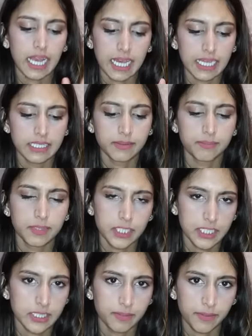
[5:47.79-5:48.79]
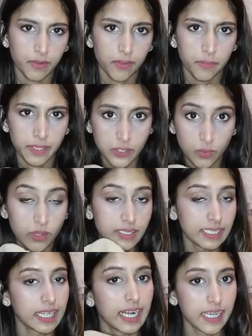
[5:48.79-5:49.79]
And this is by far the best
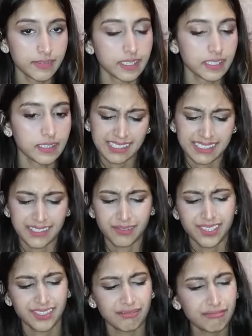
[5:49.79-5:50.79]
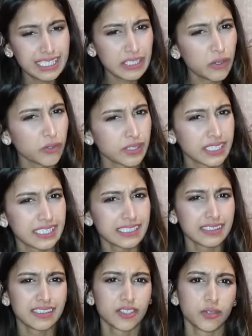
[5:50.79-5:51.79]
quality that I have seen. They said it was like really old
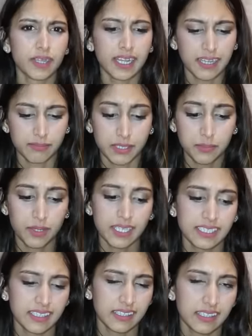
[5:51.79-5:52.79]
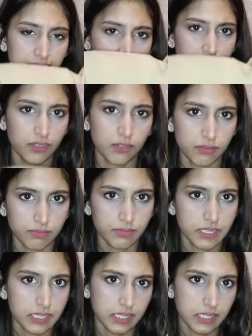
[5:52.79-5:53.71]
season, so I'm surprised that, like, you know, it's